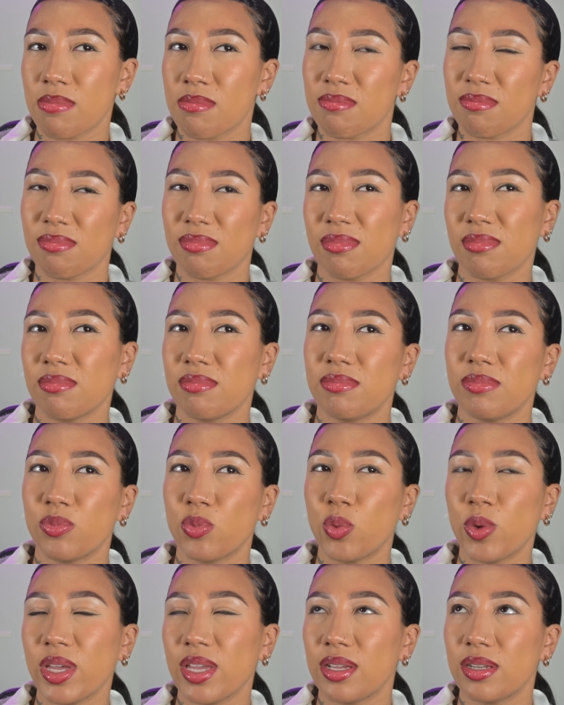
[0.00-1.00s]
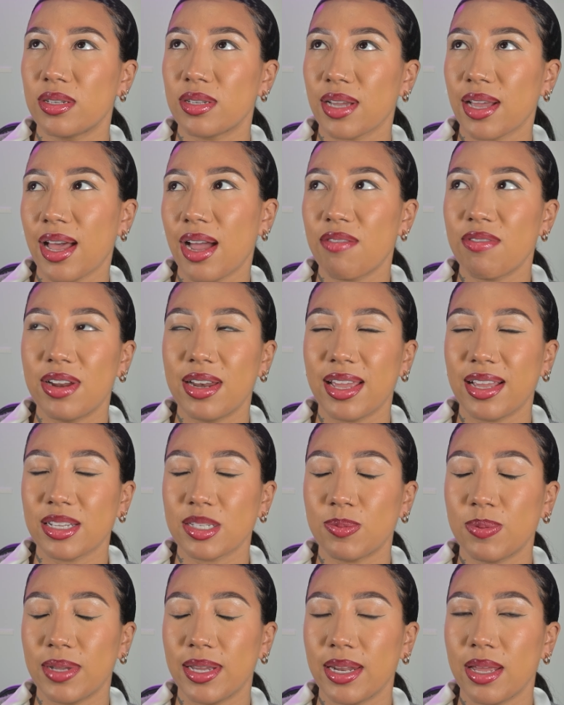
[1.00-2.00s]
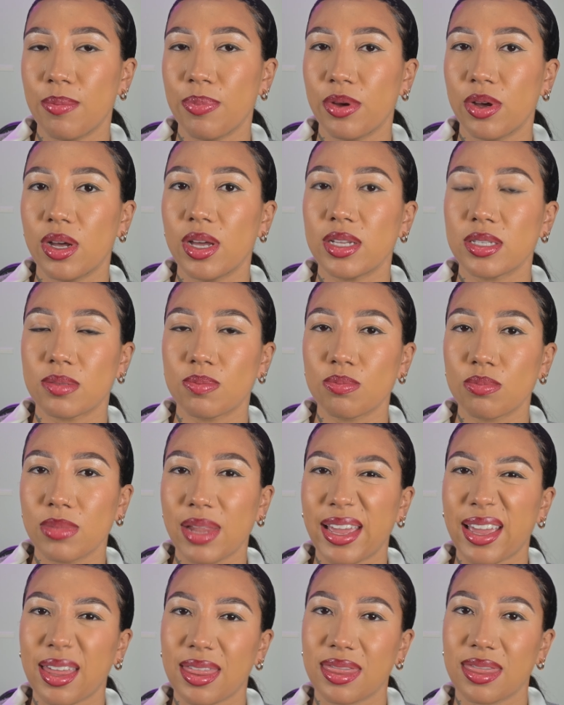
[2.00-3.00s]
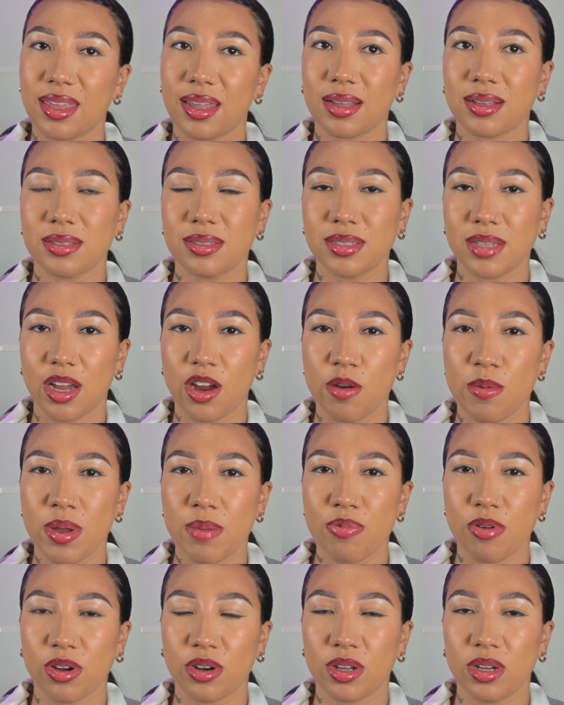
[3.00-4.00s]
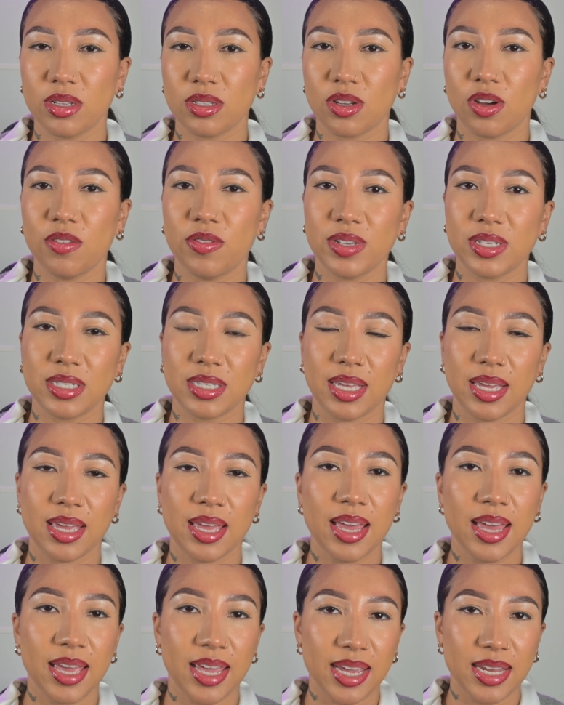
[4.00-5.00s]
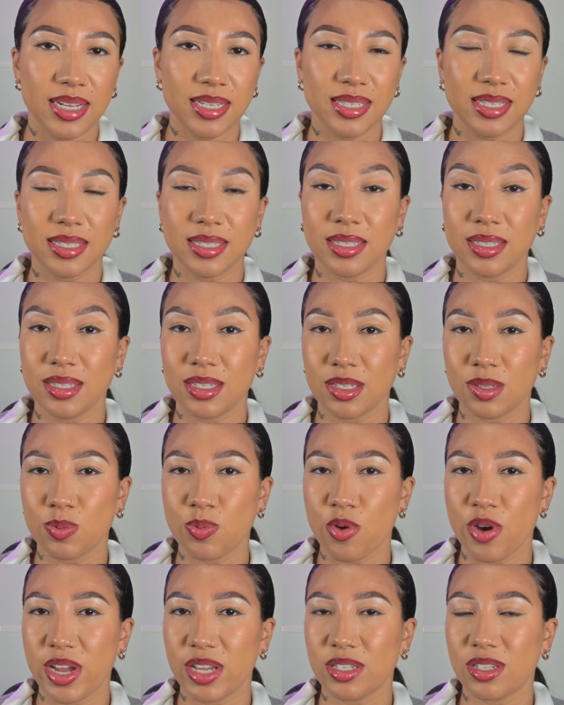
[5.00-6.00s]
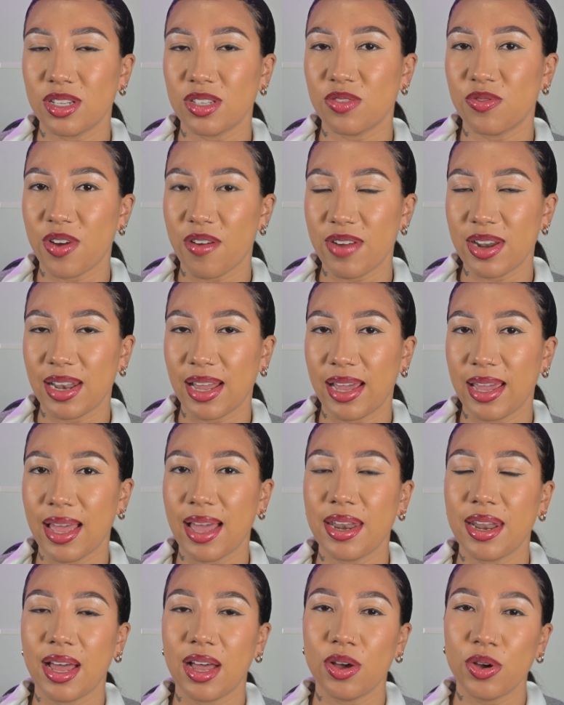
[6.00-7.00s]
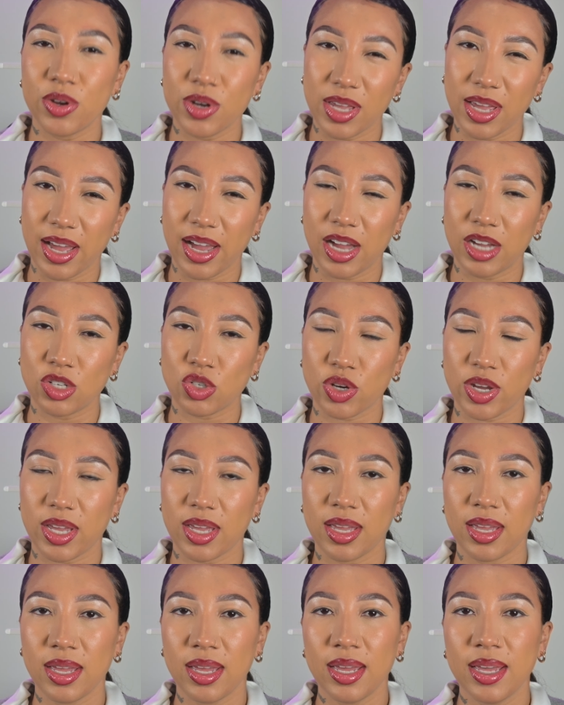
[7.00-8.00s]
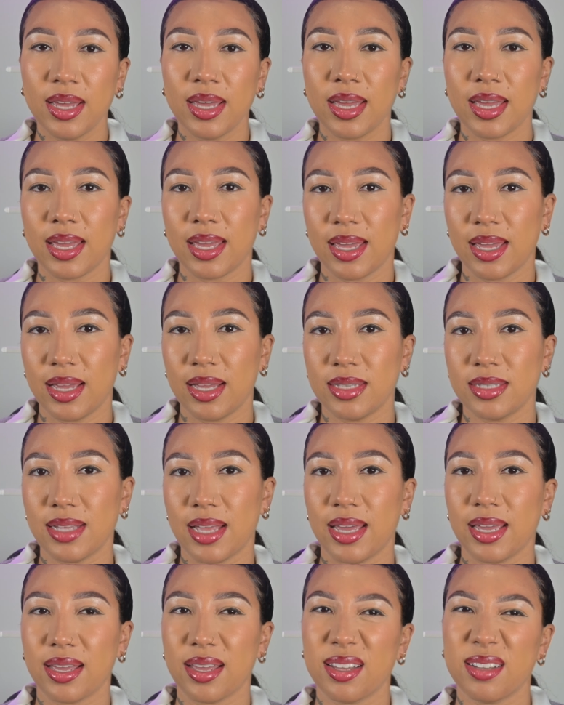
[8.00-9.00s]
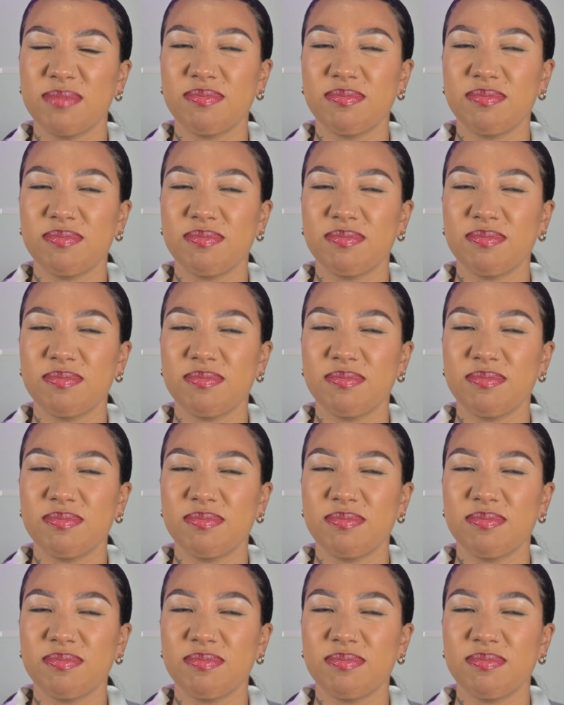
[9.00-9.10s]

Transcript: mm, weird i can't really explain it but it's like a thick serum product obviously innersense is a spray so it's very light and honey hydrate is like